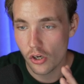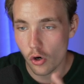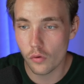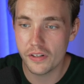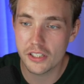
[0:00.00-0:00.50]

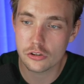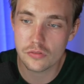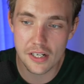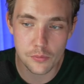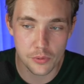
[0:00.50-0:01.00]
Over here to the
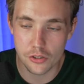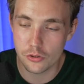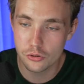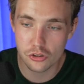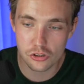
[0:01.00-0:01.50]
right, we can
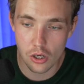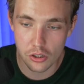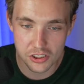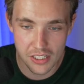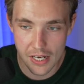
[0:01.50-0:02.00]
use the
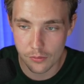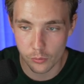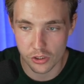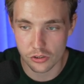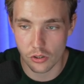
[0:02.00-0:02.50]
ScholarChat, which
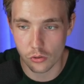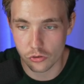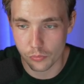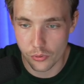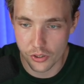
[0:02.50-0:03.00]
is also
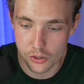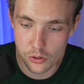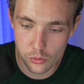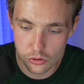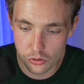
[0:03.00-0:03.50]
pretty
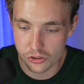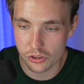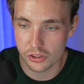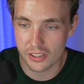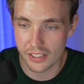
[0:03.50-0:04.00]
cool. So let's
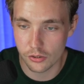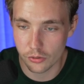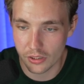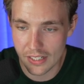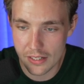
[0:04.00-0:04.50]
just take a look
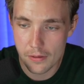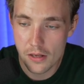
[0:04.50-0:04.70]
at that.